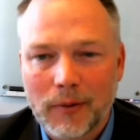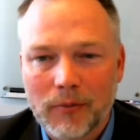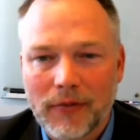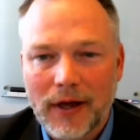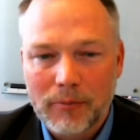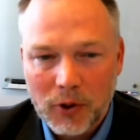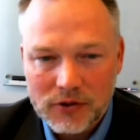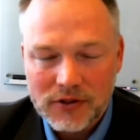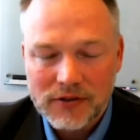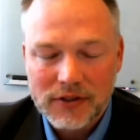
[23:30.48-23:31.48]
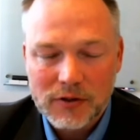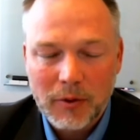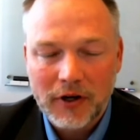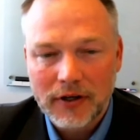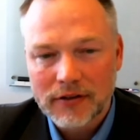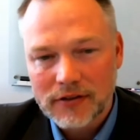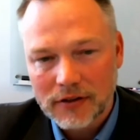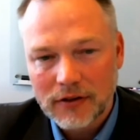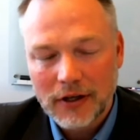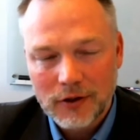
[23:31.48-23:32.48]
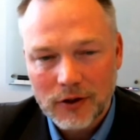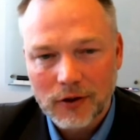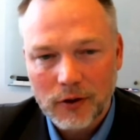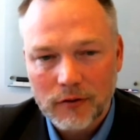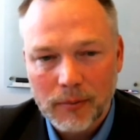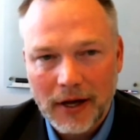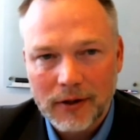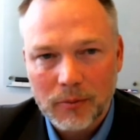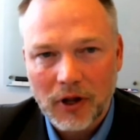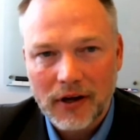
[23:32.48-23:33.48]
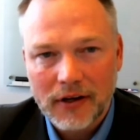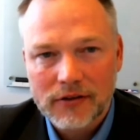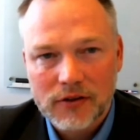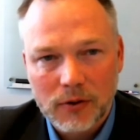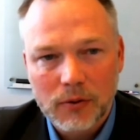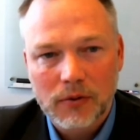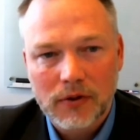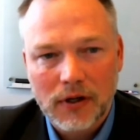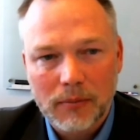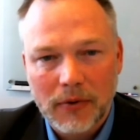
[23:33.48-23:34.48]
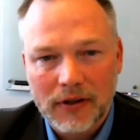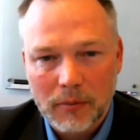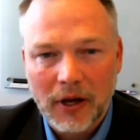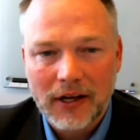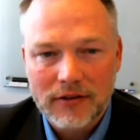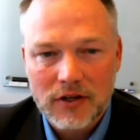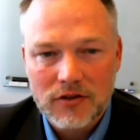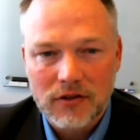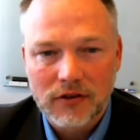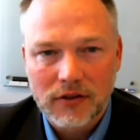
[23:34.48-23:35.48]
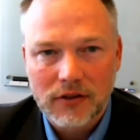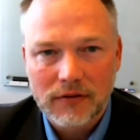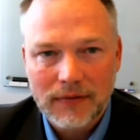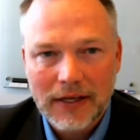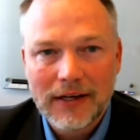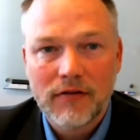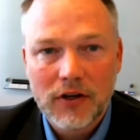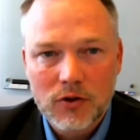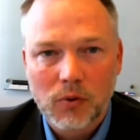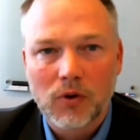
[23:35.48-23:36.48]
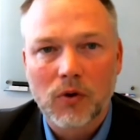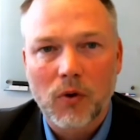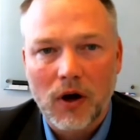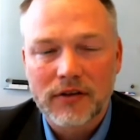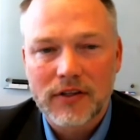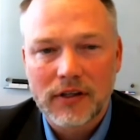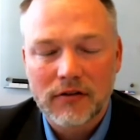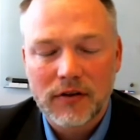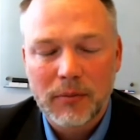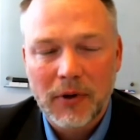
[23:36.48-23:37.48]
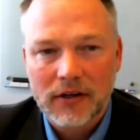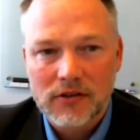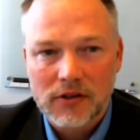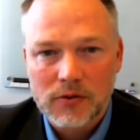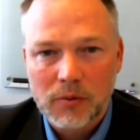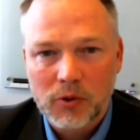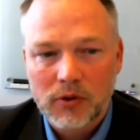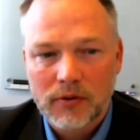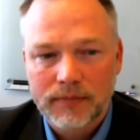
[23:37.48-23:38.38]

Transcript: that person's experience and you can learn from that and apply it. So I think paying attention to the individual qualitative feedback is also important.